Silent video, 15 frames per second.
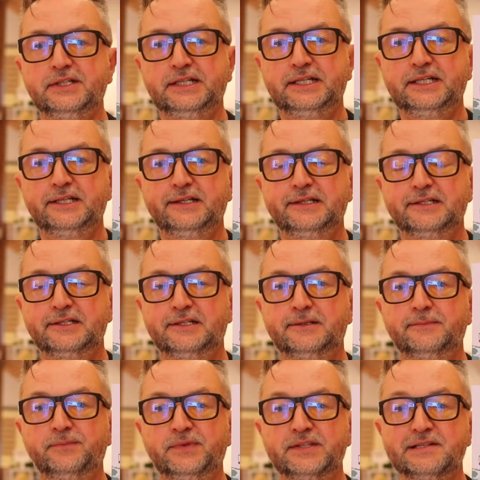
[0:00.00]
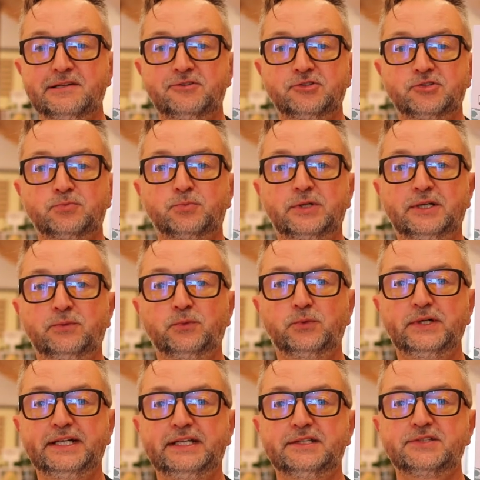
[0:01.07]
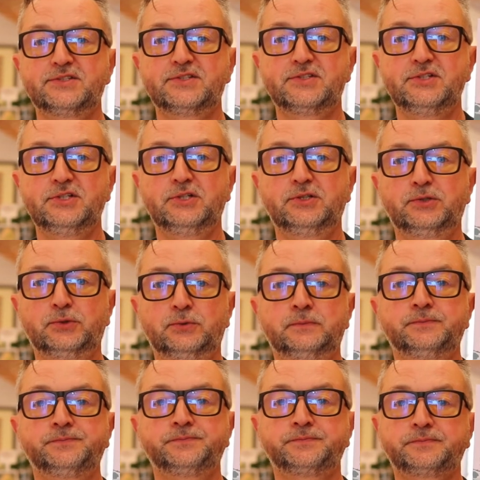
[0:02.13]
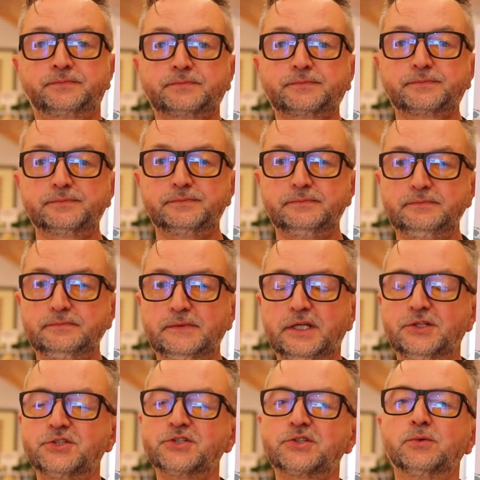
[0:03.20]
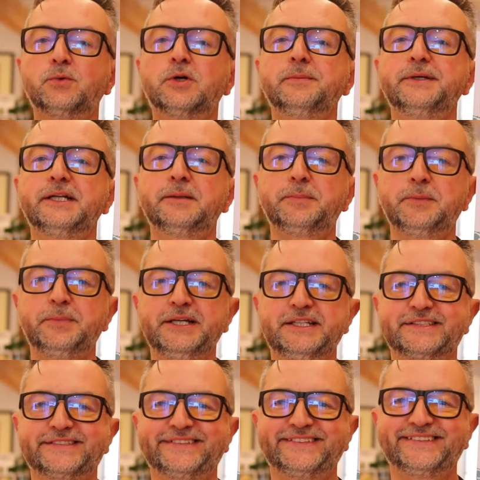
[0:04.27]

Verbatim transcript: and uh, instead of just bright white snow, just to warm it up a bit.